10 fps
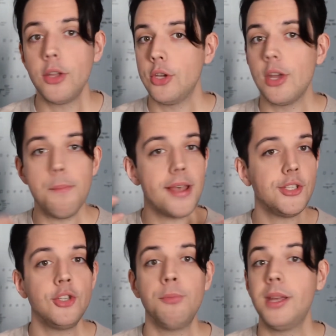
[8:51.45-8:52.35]
You can
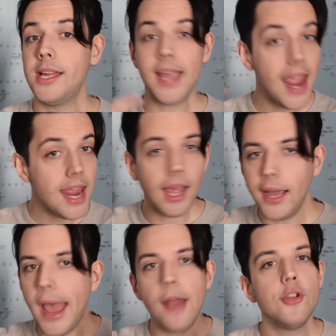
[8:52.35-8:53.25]
message them and be like, hey,
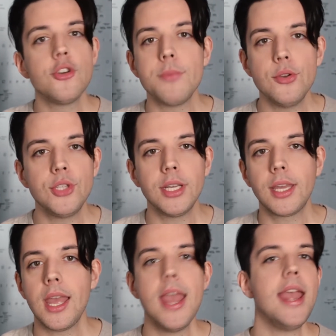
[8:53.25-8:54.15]
I added your
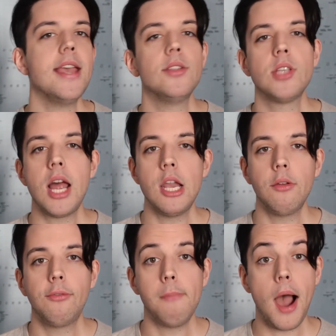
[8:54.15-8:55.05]
music inside
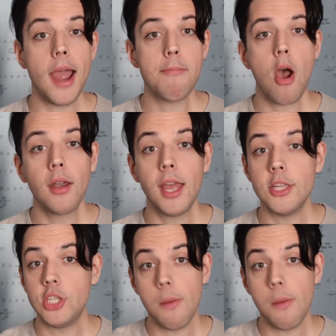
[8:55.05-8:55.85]
of my podcast.